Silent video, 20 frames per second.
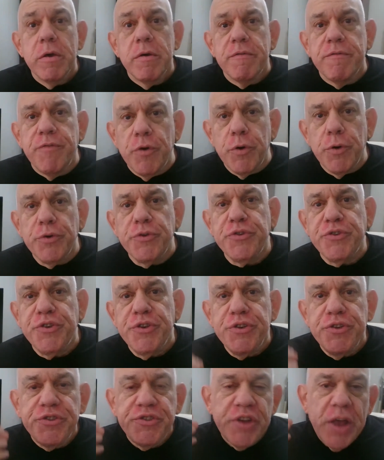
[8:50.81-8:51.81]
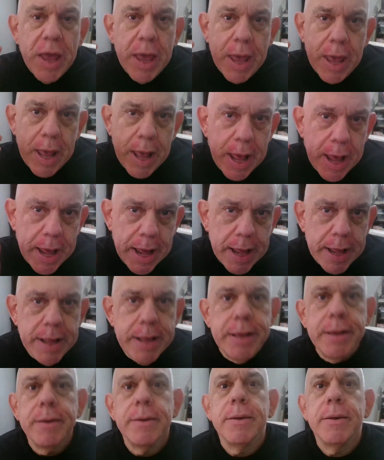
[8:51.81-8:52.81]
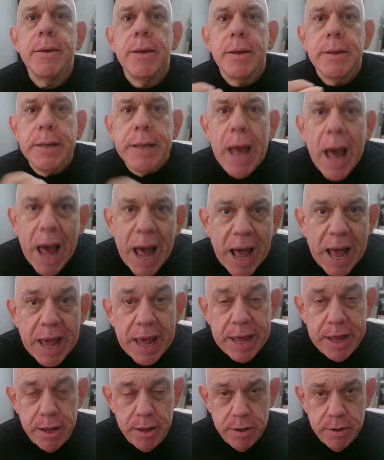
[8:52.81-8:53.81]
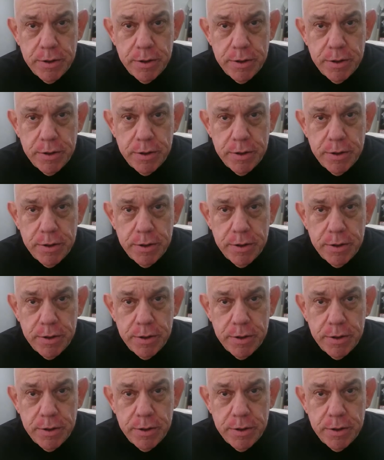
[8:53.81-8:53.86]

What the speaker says: versus a guy